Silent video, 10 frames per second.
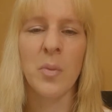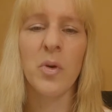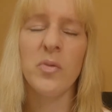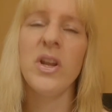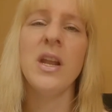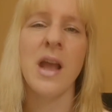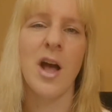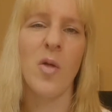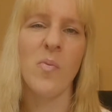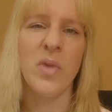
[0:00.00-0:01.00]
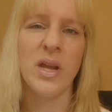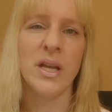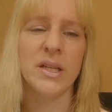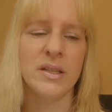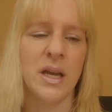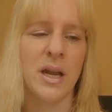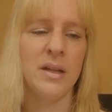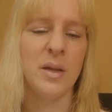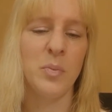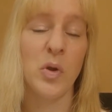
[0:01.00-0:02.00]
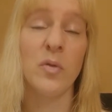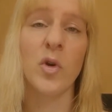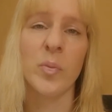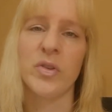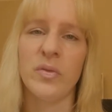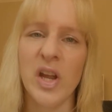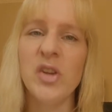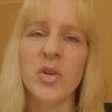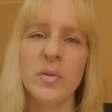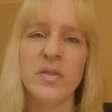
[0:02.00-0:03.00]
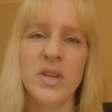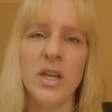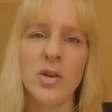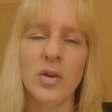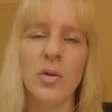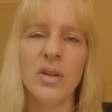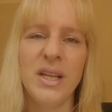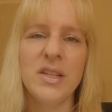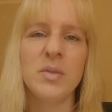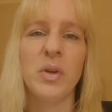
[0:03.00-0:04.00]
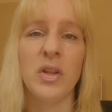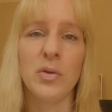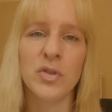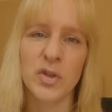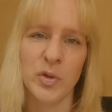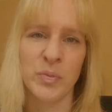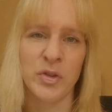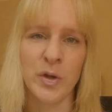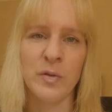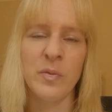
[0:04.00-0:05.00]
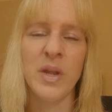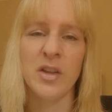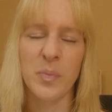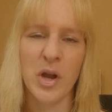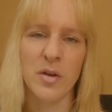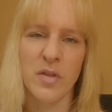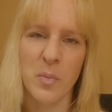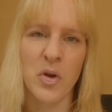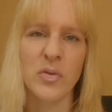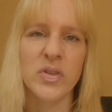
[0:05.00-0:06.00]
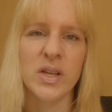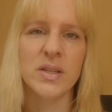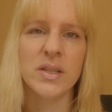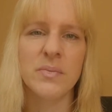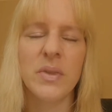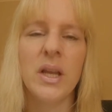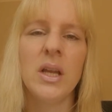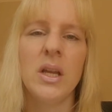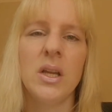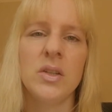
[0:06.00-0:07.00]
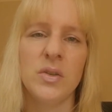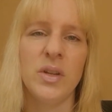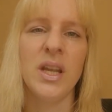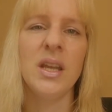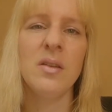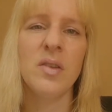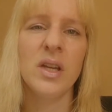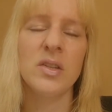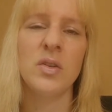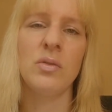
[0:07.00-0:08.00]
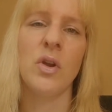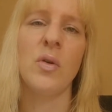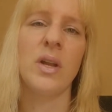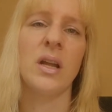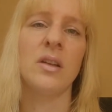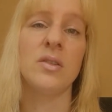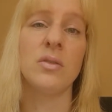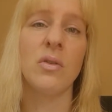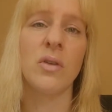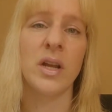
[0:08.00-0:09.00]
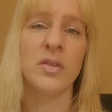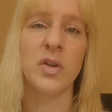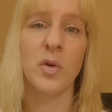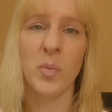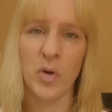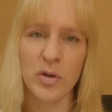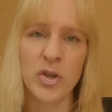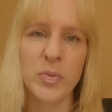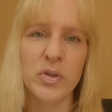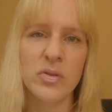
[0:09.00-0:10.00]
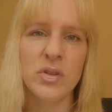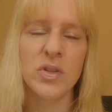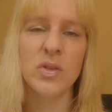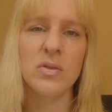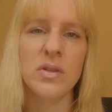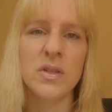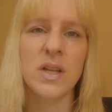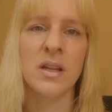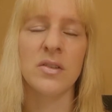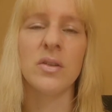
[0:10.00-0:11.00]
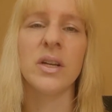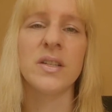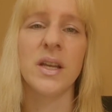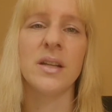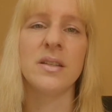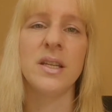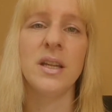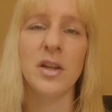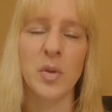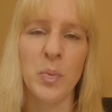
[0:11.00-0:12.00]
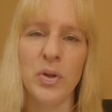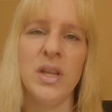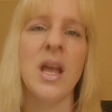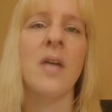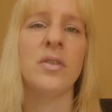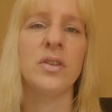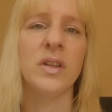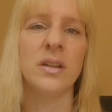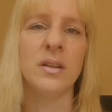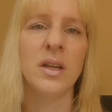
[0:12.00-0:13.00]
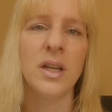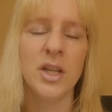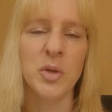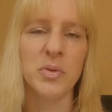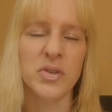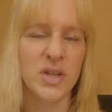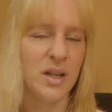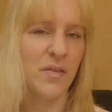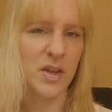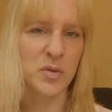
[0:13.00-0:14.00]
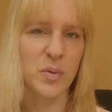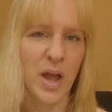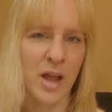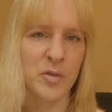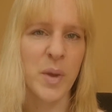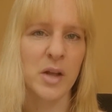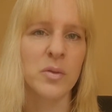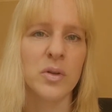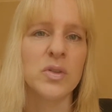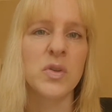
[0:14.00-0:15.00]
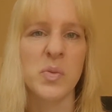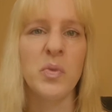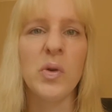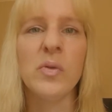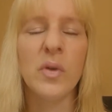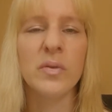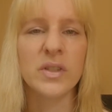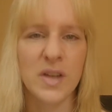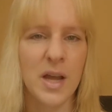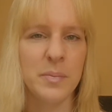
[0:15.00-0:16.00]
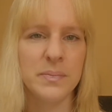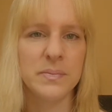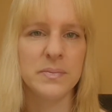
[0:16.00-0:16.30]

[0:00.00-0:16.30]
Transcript: what really helped me is that I did both observation with senior colleagues, but they also observed me as part of the process. So the key thing is to know that as long as you're approachable to the students and as long as they can see that you put the effort in, you will see that this aspect will also improve over time.